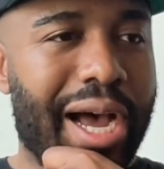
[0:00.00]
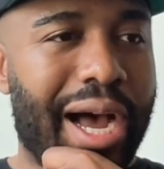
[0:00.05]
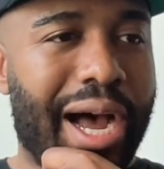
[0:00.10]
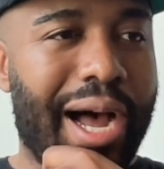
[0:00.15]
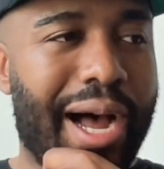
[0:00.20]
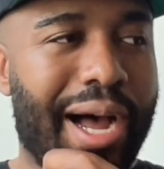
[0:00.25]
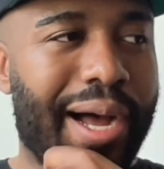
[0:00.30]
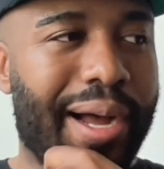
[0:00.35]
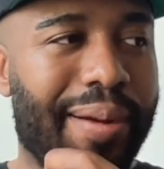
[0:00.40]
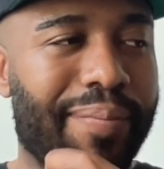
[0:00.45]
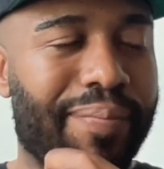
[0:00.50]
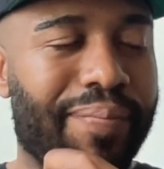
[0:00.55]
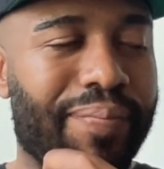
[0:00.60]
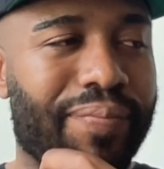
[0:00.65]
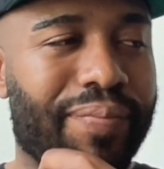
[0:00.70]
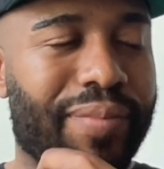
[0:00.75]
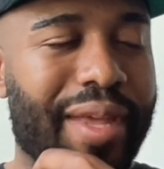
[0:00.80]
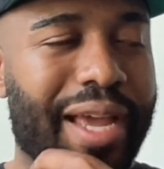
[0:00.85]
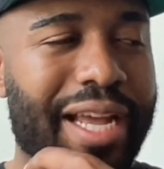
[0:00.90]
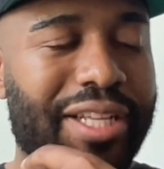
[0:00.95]

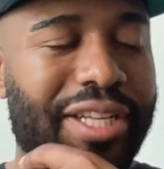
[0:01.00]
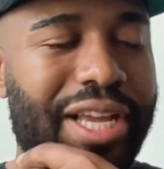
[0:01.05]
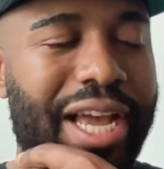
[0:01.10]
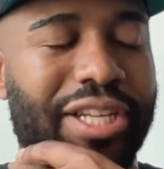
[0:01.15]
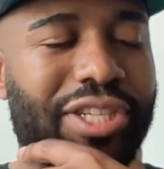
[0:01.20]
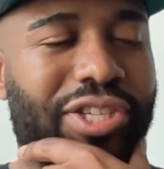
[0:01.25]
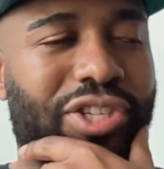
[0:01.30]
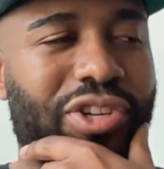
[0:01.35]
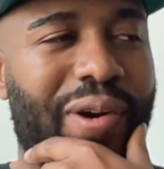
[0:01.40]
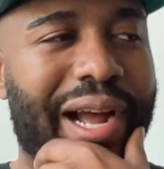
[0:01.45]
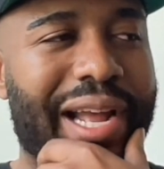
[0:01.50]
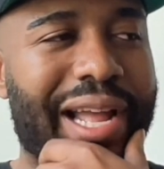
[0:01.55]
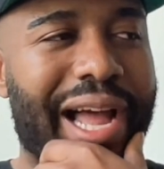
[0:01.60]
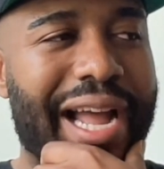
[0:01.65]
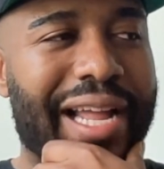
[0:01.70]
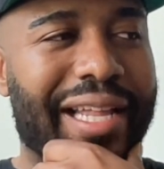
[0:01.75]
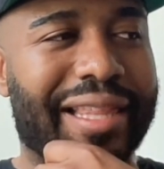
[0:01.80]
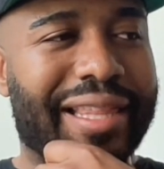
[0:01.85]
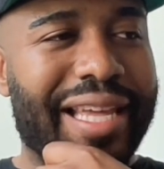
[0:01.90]
And so I